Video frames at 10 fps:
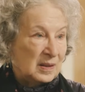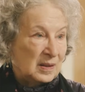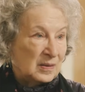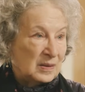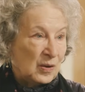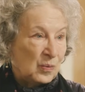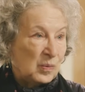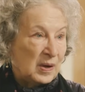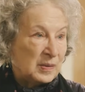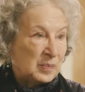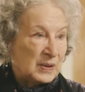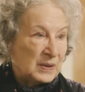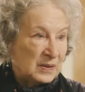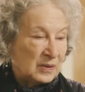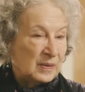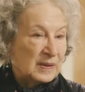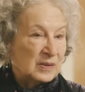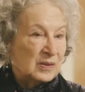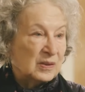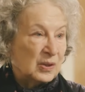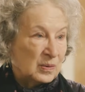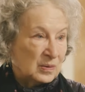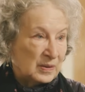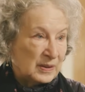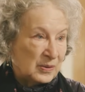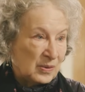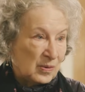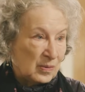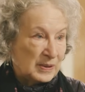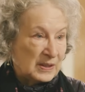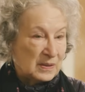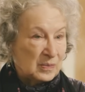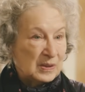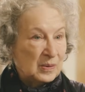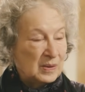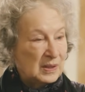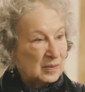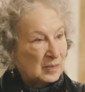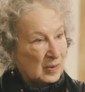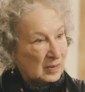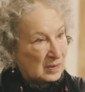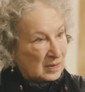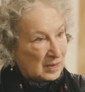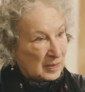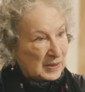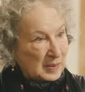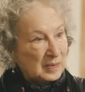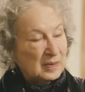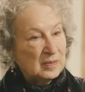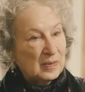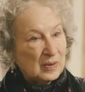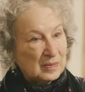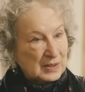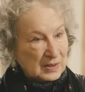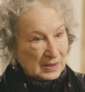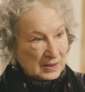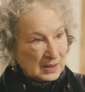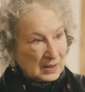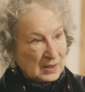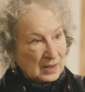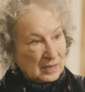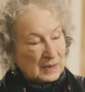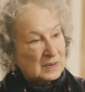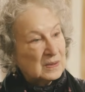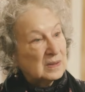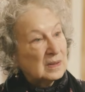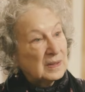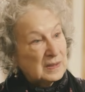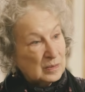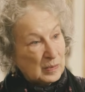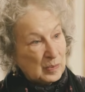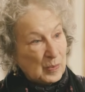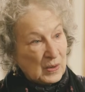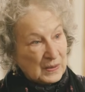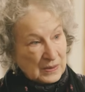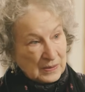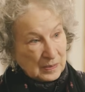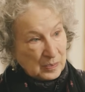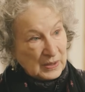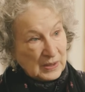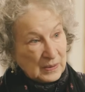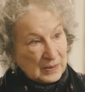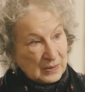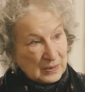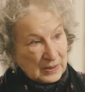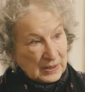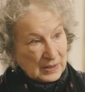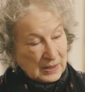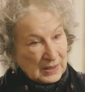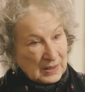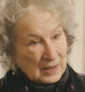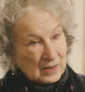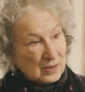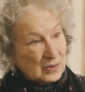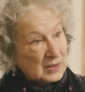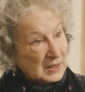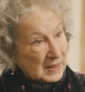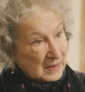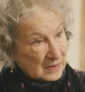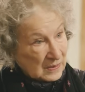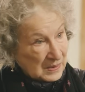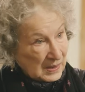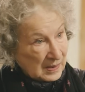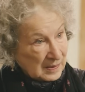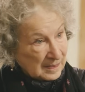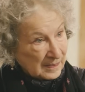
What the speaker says: There's no one person who has total control, because when you think of all the people involved in it, for instance, Elizabeth Moss is a producer on it, so she gets a say.